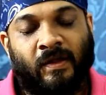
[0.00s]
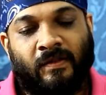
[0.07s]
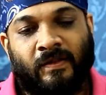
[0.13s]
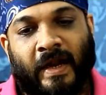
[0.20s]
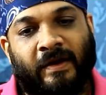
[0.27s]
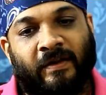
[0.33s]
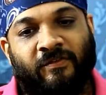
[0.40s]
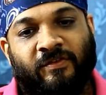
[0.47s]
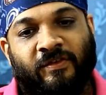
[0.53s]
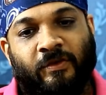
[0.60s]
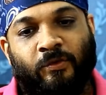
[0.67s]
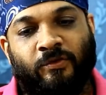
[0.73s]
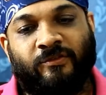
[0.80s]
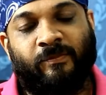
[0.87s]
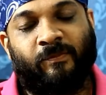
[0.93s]
that is
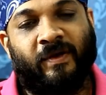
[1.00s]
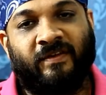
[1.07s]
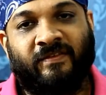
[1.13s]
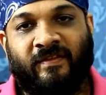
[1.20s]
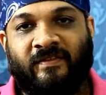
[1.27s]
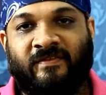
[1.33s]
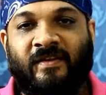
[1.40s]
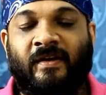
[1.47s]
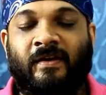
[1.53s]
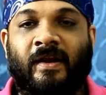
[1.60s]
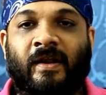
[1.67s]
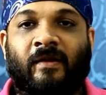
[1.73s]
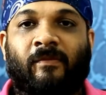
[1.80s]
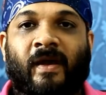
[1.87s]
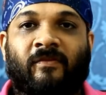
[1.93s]
used
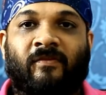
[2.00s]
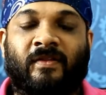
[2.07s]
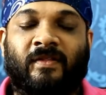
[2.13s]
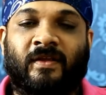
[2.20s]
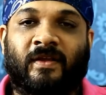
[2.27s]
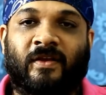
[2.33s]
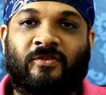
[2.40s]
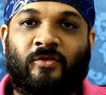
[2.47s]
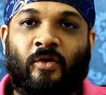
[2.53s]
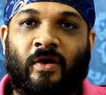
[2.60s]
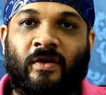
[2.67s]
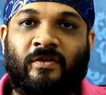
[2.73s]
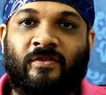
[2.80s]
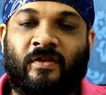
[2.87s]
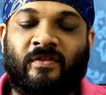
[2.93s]
persistently by Vedic
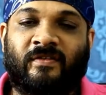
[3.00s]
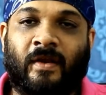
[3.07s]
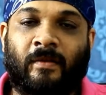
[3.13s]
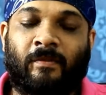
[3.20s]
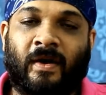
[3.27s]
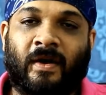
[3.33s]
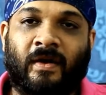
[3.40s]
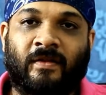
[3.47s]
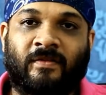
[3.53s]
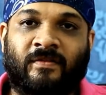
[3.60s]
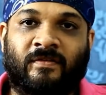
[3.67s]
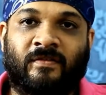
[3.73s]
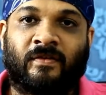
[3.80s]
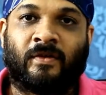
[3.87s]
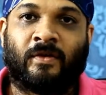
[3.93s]
astrologers and
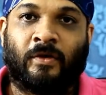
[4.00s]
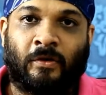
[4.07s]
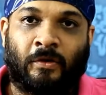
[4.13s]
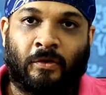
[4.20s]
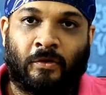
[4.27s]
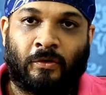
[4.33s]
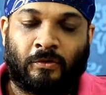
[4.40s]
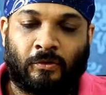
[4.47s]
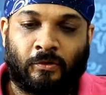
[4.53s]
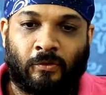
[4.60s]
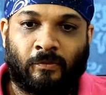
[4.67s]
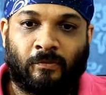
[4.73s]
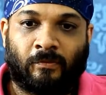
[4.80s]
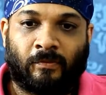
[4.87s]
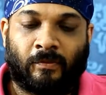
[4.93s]
pandits
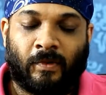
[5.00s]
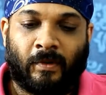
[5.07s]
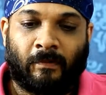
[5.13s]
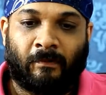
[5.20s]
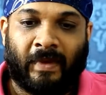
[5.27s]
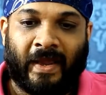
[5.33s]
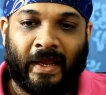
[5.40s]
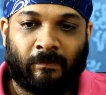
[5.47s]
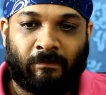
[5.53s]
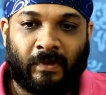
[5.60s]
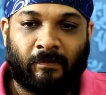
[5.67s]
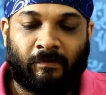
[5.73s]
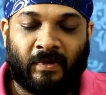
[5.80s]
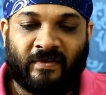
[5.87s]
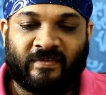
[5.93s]
to make
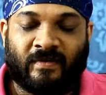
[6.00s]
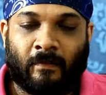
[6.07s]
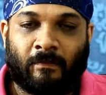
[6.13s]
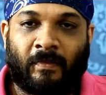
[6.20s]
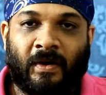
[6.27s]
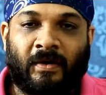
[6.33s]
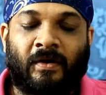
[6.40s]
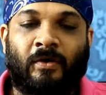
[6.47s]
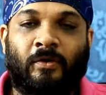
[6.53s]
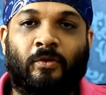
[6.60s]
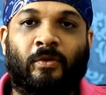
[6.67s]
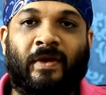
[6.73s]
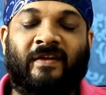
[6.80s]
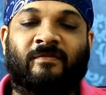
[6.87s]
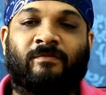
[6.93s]
people submit
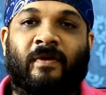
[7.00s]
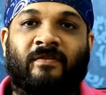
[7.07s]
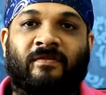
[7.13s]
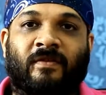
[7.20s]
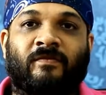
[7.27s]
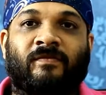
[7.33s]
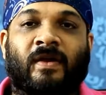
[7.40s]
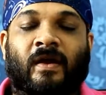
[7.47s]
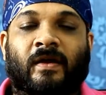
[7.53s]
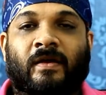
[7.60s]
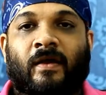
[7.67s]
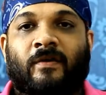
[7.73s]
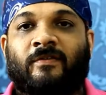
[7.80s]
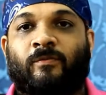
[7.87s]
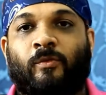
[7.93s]
into expensive
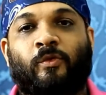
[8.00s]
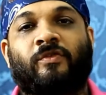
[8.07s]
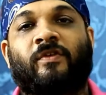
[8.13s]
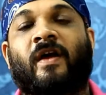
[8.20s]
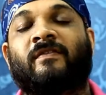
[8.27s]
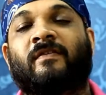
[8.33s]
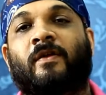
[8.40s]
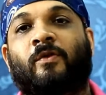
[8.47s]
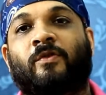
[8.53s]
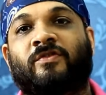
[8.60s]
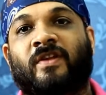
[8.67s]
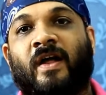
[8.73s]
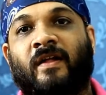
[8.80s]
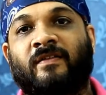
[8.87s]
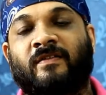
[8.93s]
yajnas, pujas,
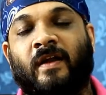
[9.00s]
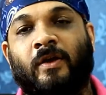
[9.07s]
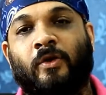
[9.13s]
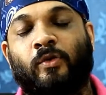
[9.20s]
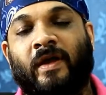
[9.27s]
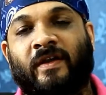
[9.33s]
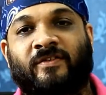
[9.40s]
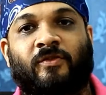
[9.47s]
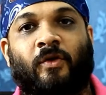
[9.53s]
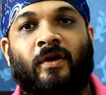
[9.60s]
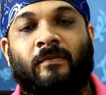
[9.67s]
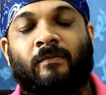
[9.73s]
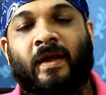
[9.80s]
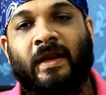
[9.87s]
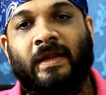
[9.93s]
anushtans and to
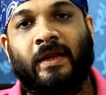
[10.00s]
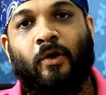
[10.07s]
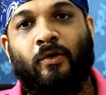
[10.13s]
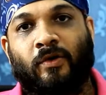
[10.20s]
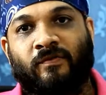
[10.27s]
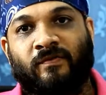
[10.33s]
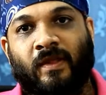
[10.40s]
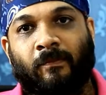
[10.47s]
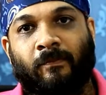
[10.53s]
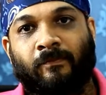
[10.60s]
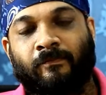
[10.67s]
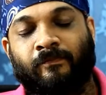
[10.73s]
extort money out of them.